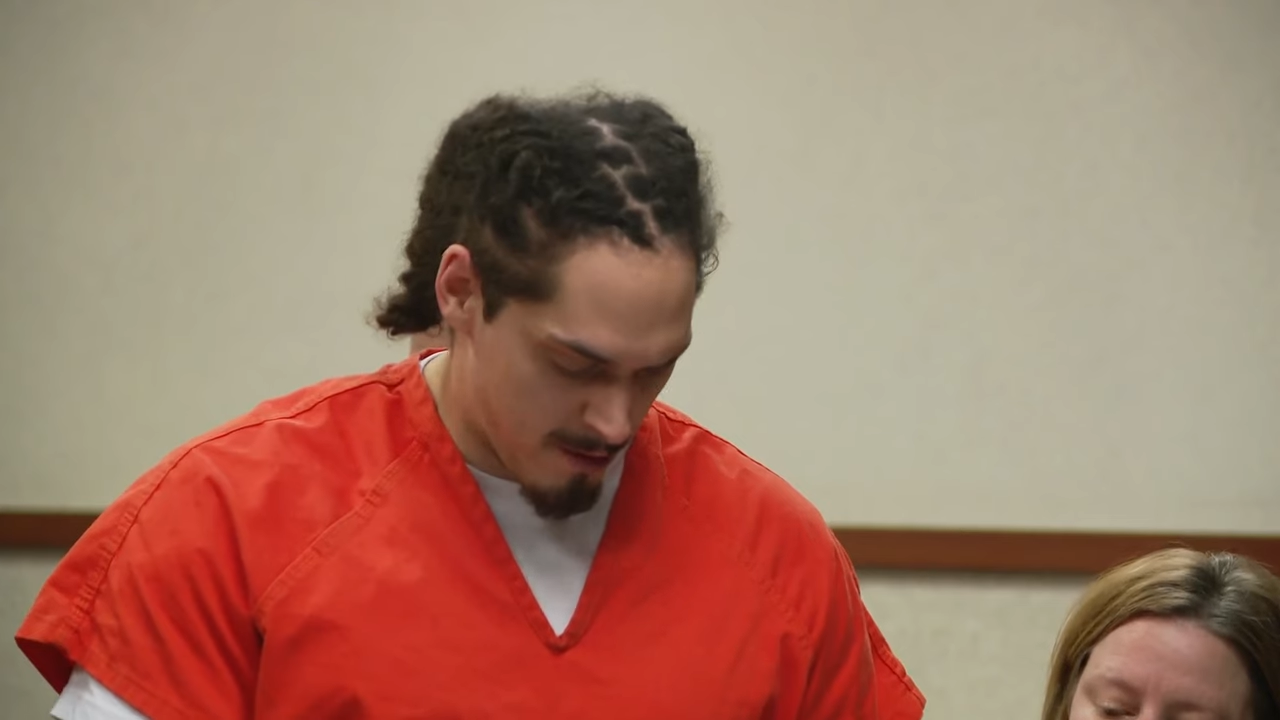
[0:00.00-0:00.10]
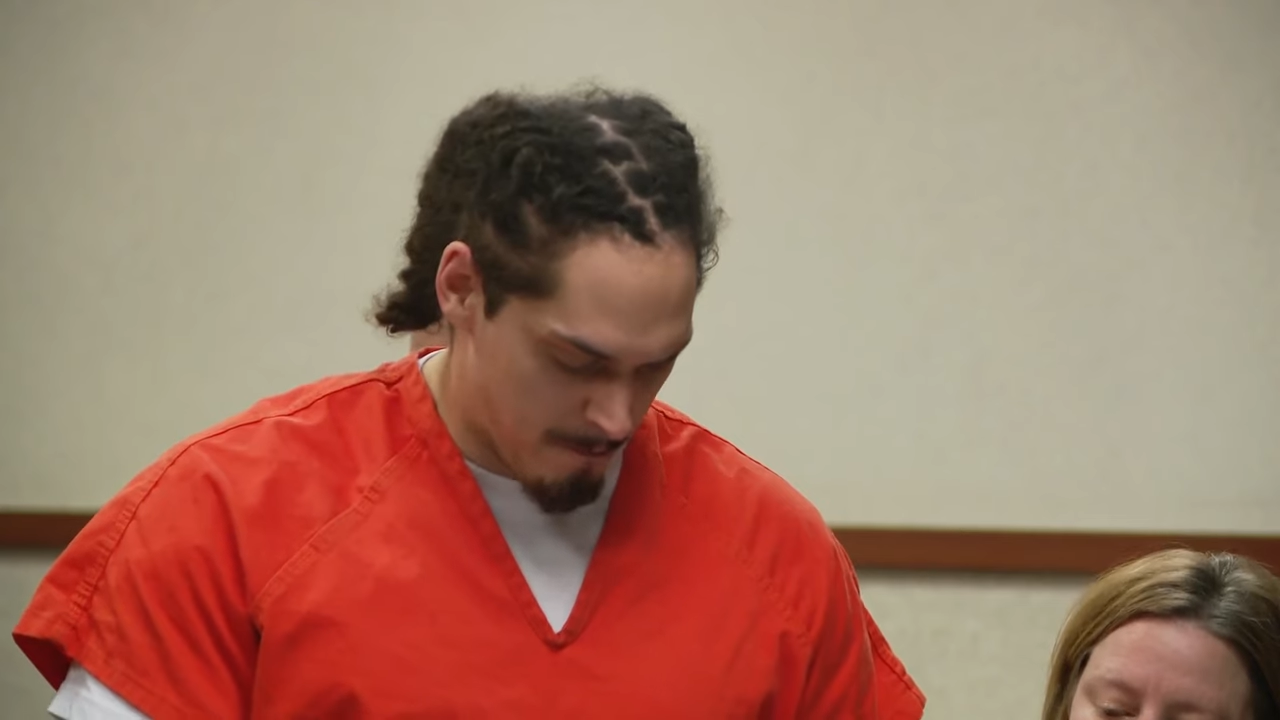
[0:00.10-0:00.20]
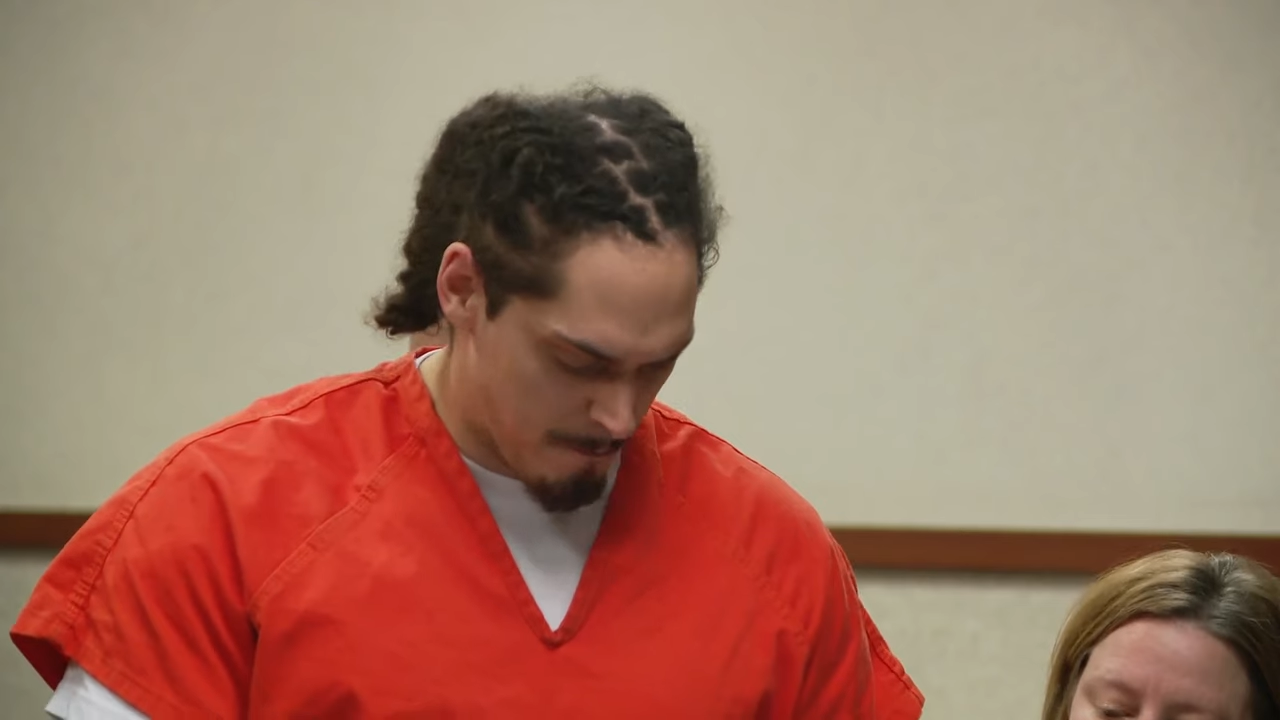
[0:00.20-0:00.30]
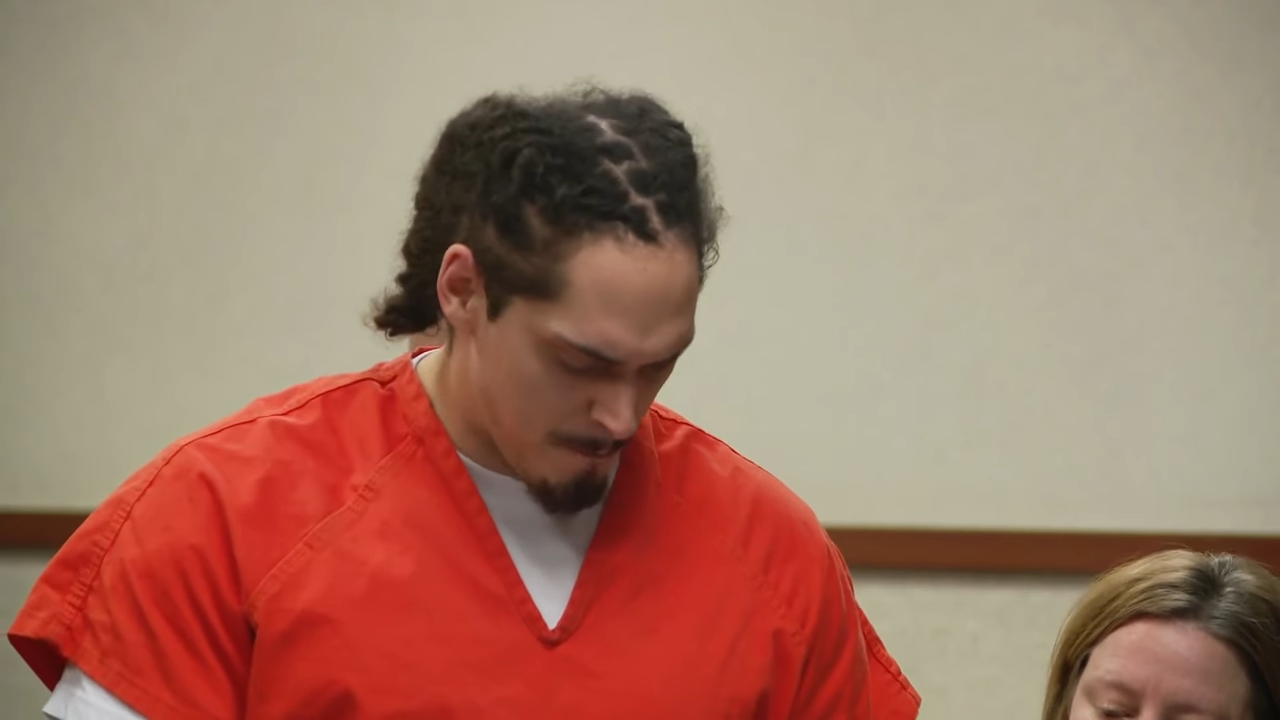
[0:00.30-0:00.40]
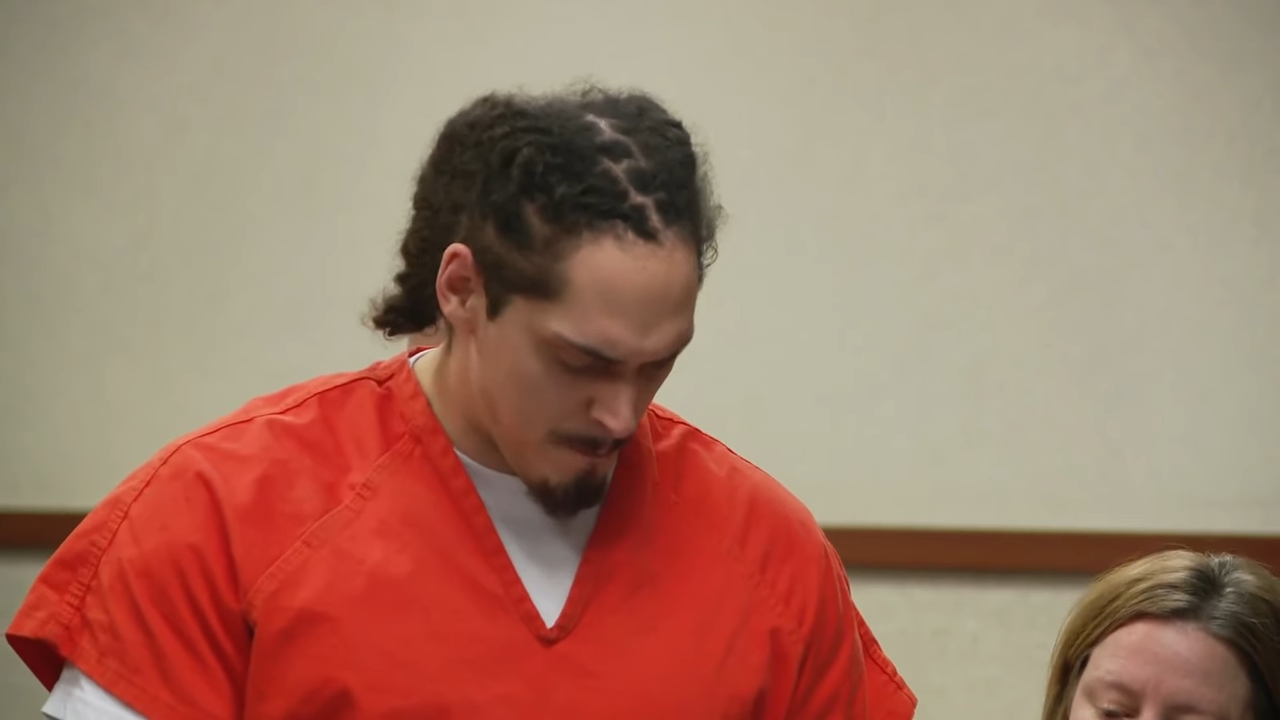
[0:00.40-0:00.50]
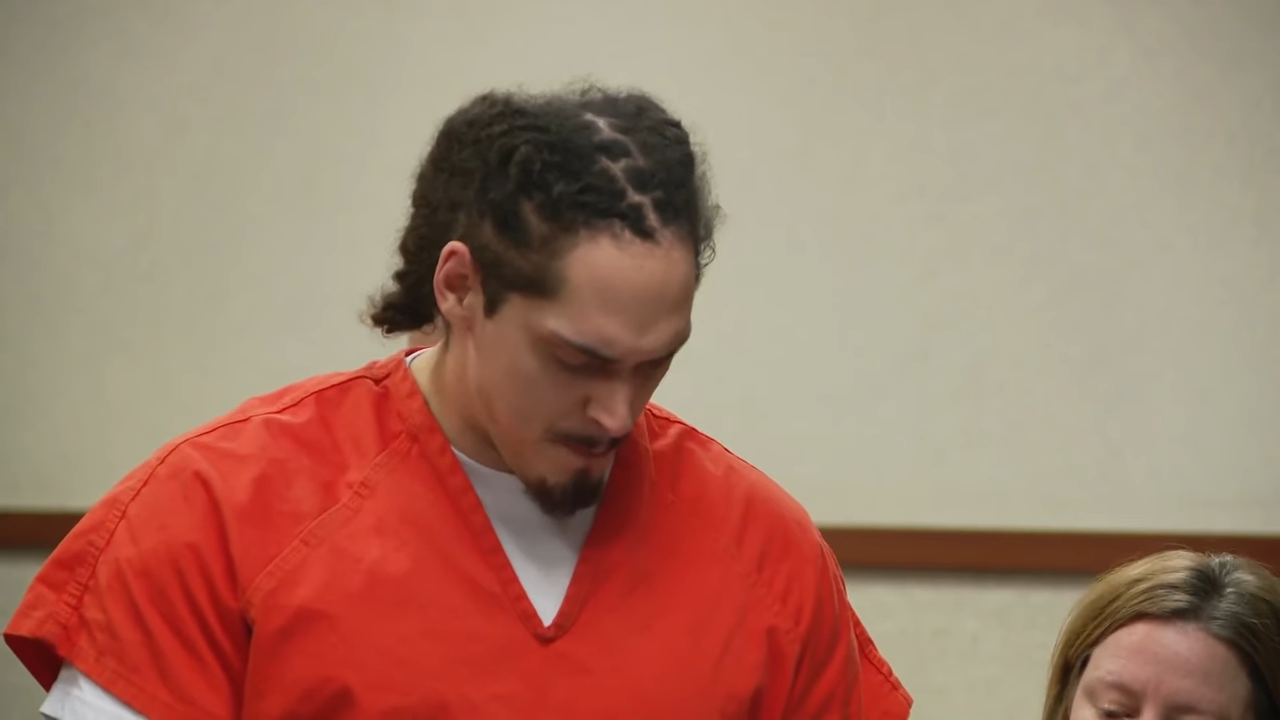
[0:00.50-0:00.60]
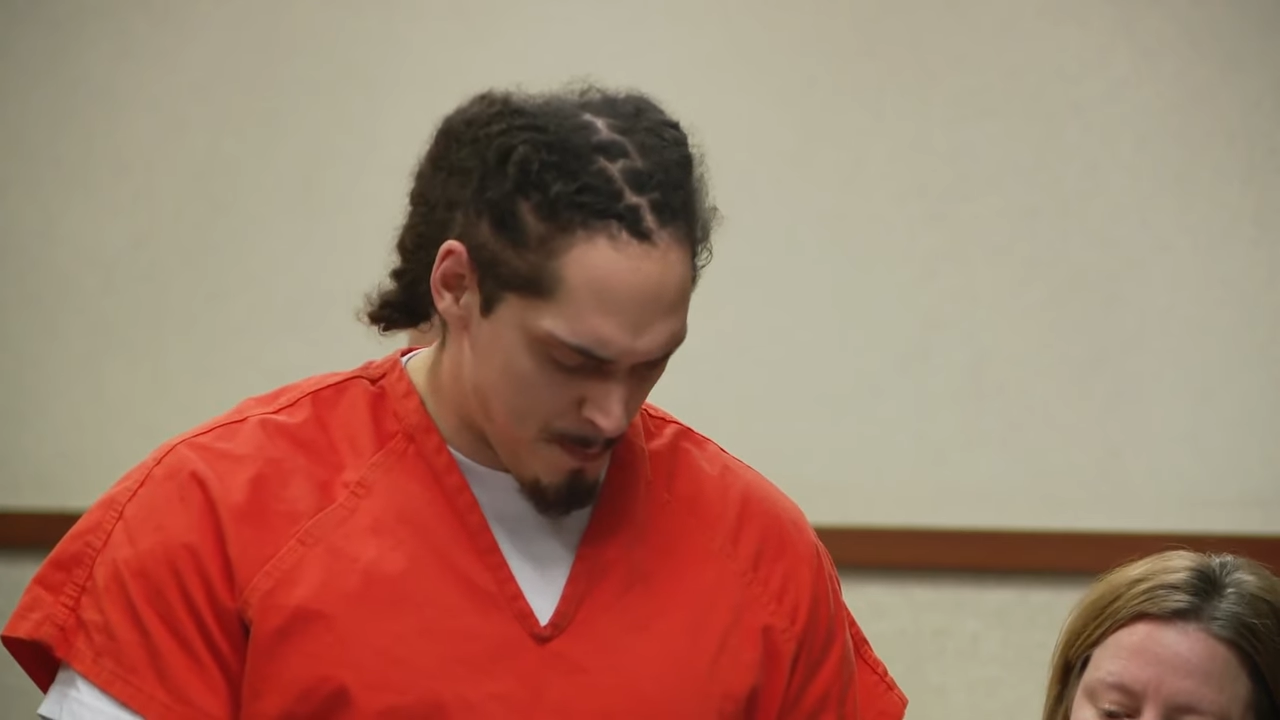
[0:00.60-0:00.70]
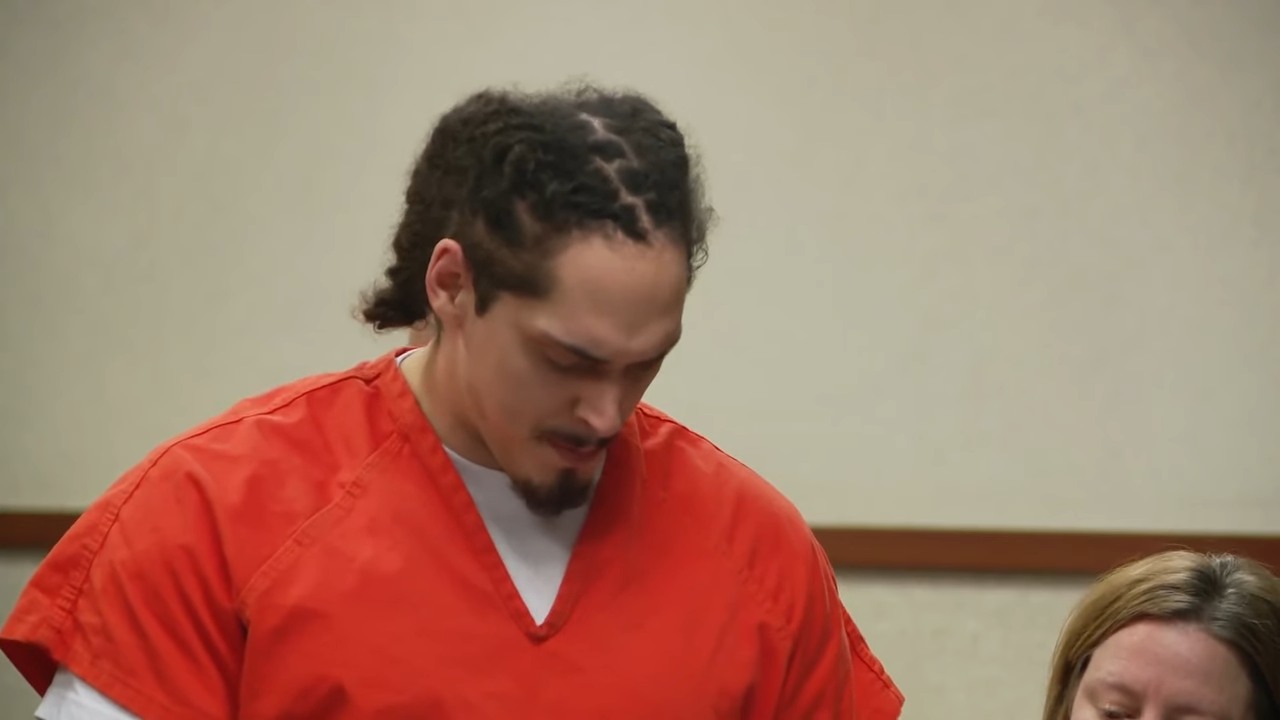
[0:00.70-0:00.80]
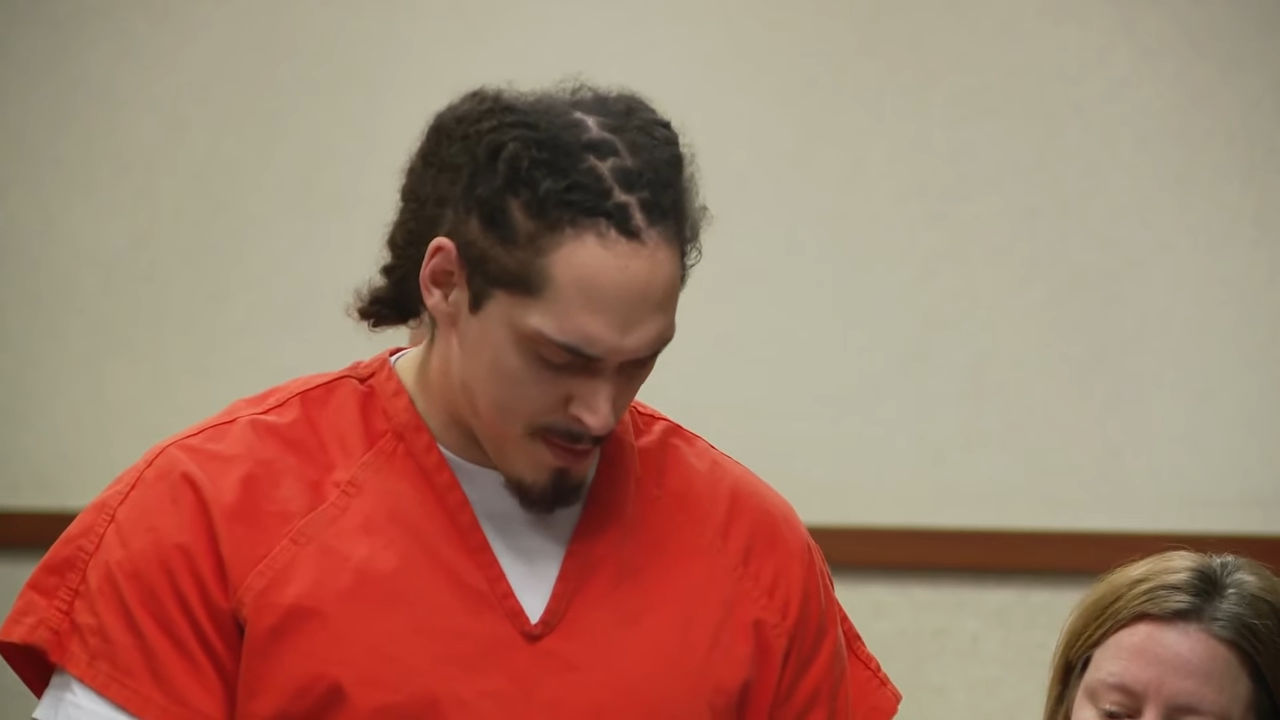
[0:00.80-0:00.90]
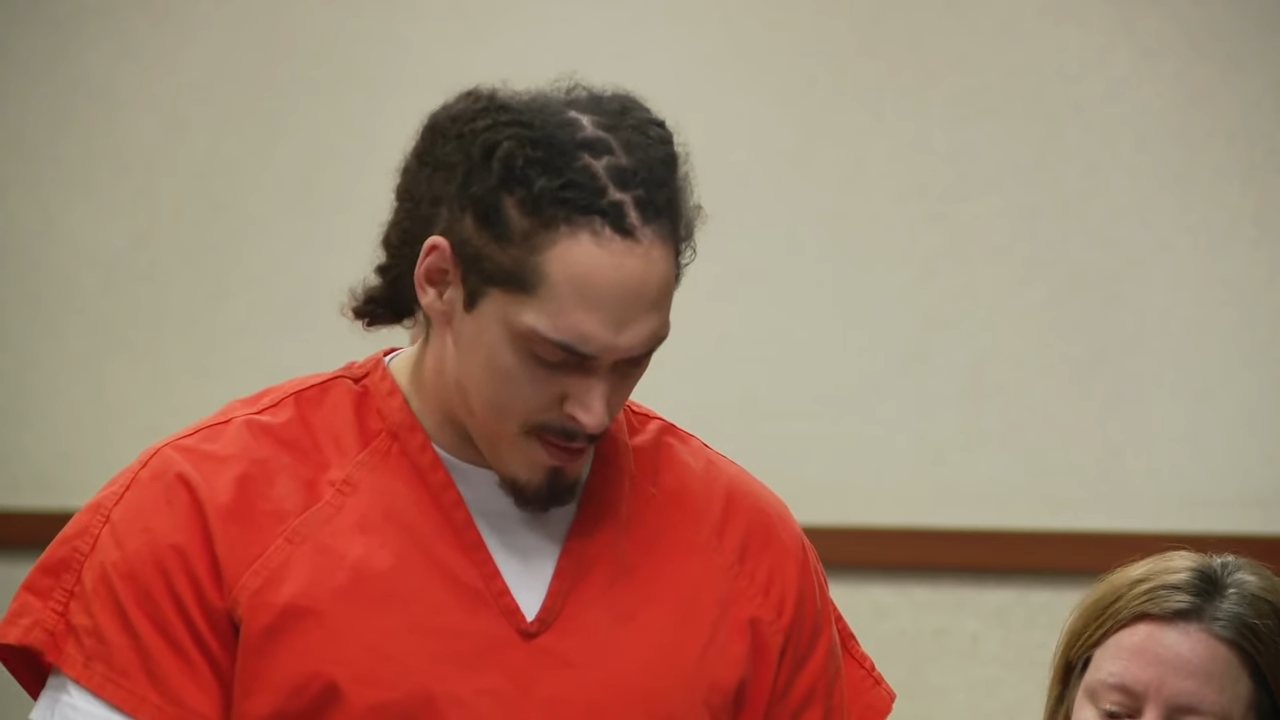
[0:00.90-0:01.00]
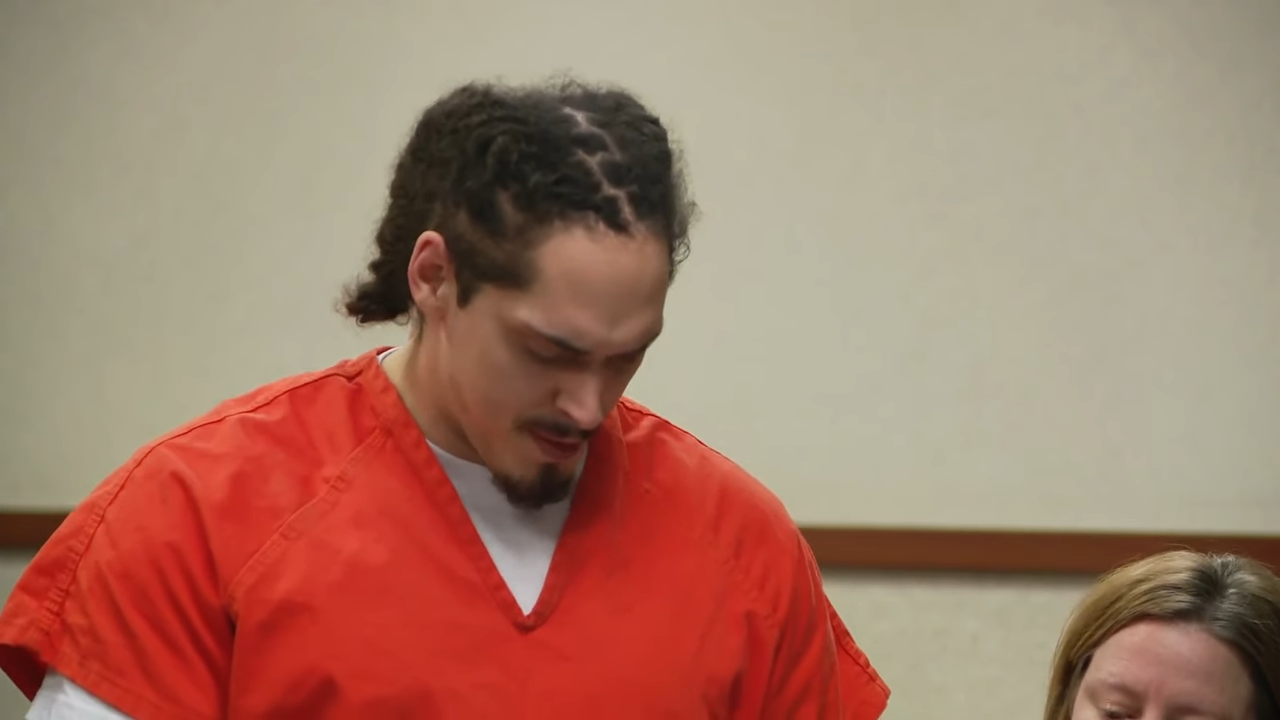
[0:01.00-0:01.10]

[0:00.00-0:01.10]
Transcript: on to say how he was